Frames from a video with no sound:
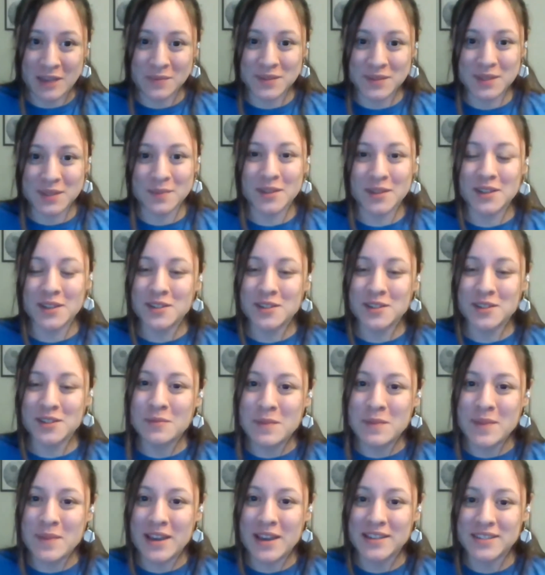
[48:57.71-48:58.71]
So I'm going to do my
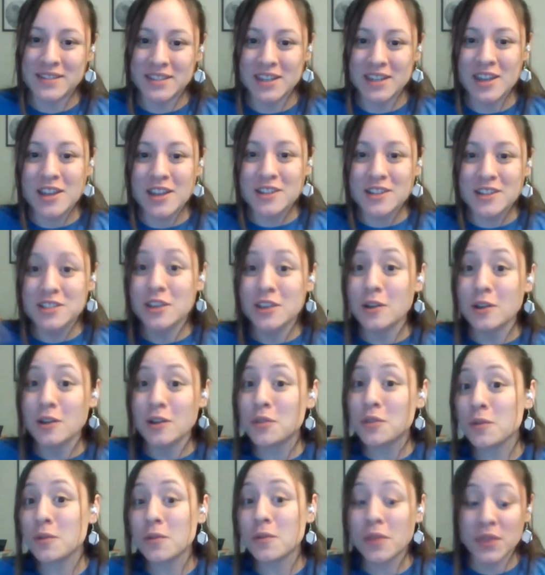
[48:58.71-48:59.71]
best to go
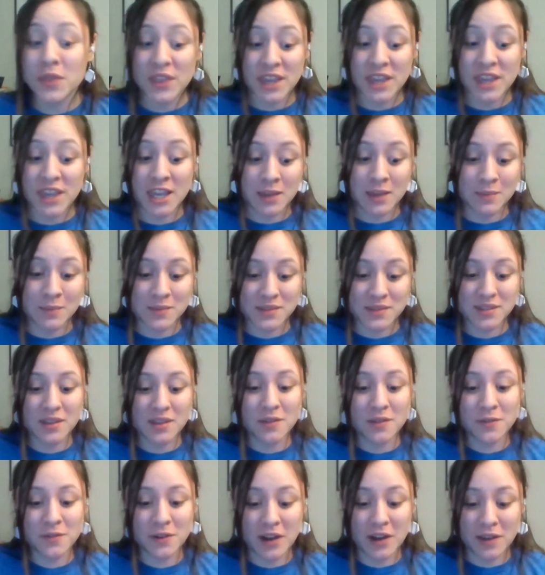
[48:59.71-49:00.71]
through themes
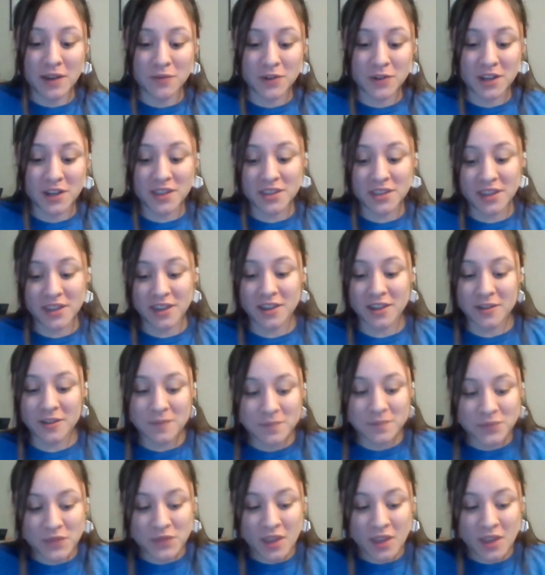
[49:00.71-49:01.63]
for everything.